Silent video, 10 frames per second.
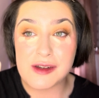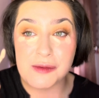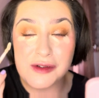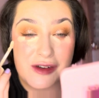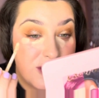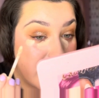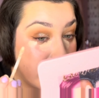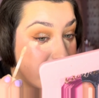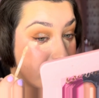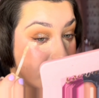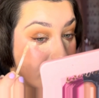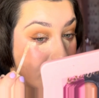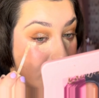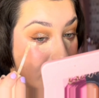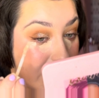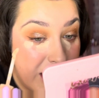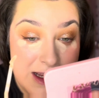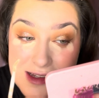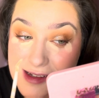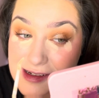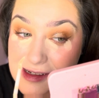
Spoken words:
one's just like so nice,